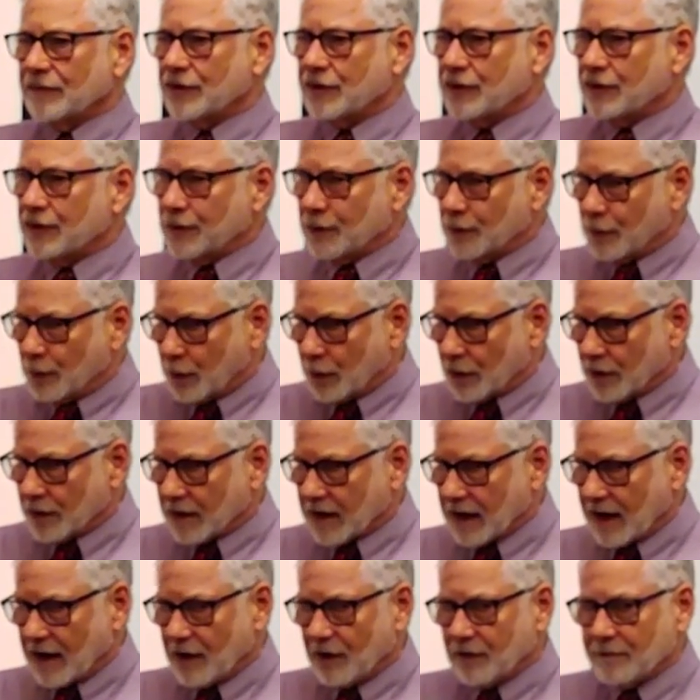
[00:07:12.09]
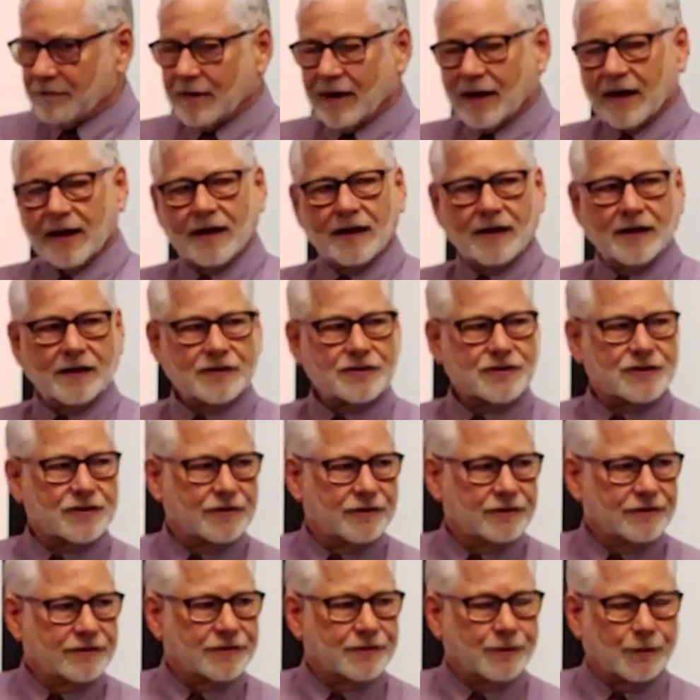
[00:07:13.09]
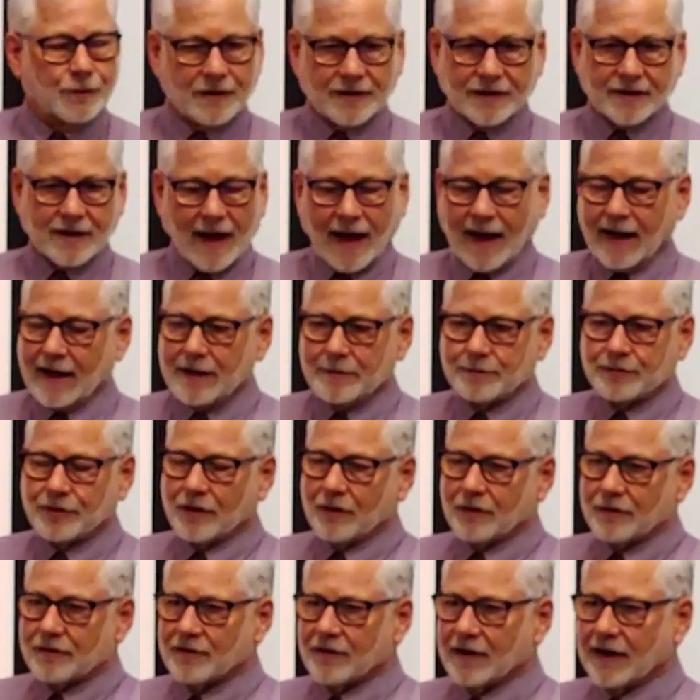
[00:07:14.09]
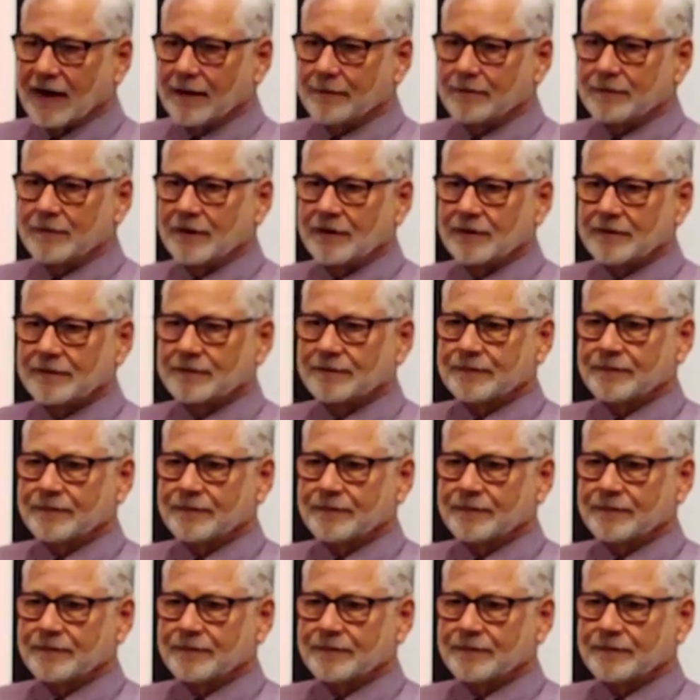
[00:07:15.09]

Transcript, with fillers: to work out my issues with any program